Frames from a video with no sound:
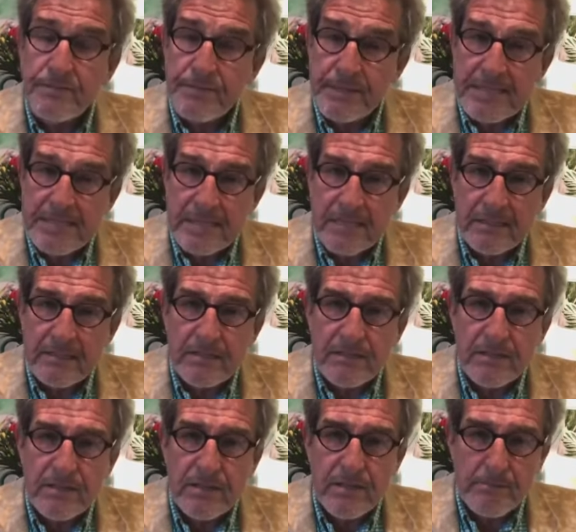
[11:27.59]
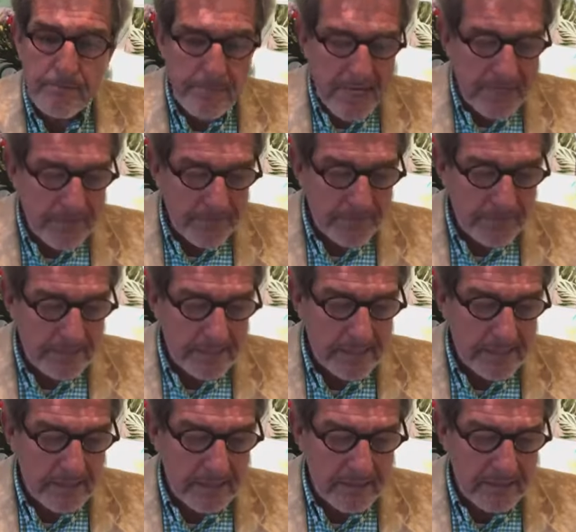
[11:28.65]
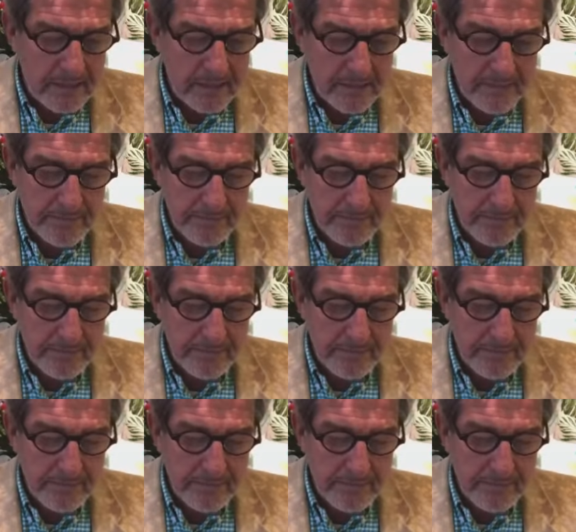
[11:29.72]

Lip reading: the physical to the metaphysical.